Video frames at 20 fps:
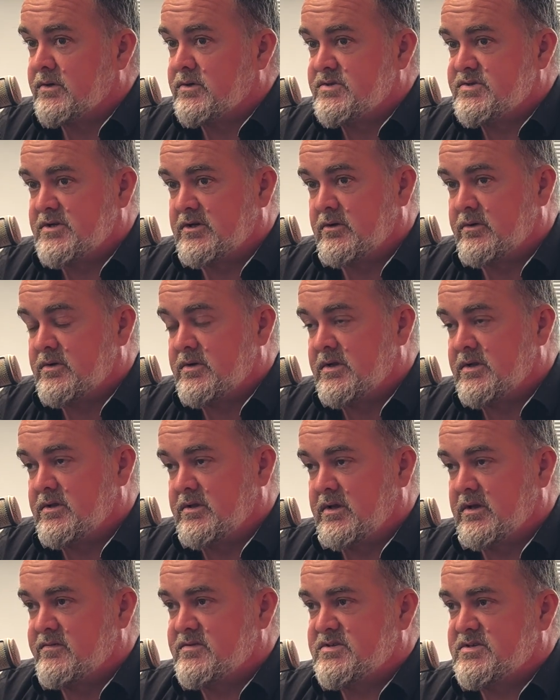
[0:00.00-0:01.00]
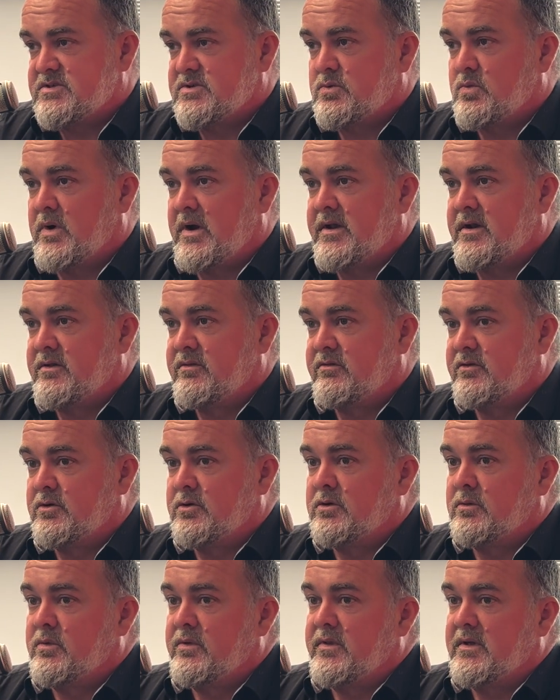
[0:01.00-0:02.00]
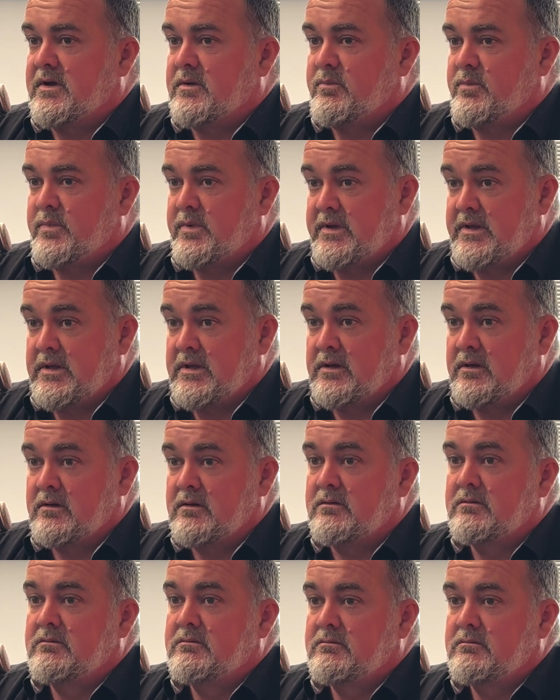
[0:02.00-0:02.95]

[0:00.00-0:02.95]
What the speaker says: So it gives us a way to do it without being